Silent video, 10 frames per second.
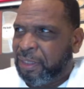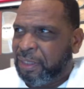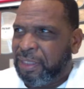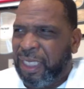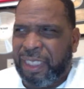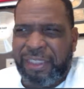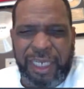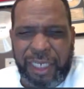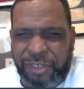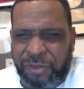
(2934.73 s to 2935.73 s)

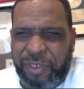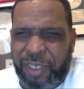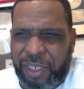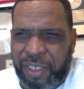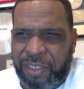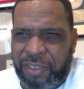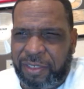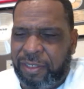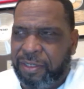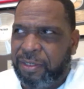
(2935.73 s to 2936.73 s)
educate your kids,
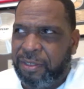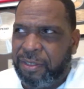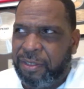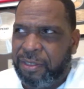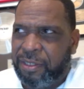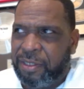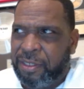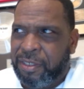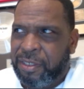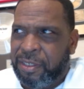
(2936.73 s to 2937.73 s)

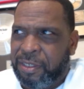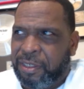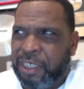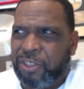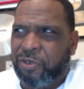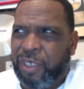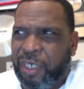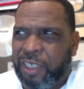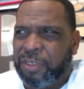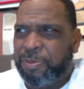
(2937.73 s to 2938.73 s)
teach your
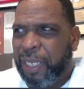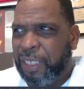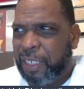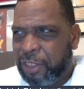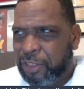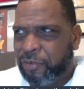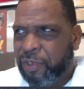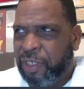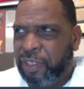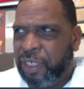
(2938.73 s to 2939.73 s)
kids Black
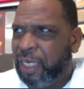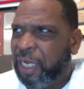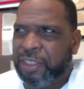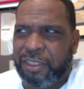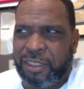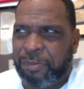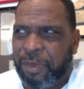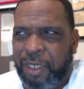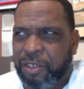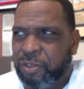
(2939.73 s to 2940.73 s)
history and not just the
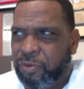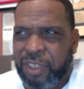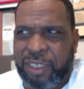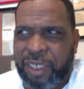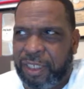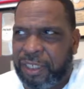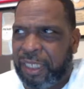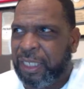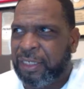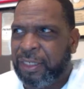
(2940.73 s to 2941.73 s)
Martin Luther King
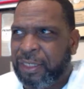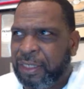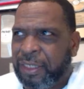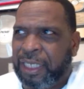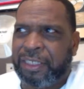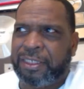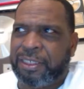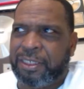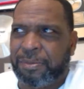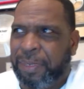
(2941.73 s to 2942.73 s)
thing, not
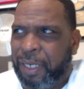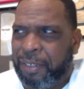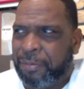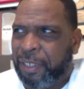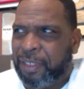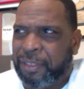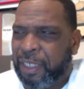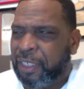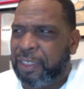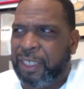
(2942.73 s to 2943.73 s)
just the Malcolm X thing, not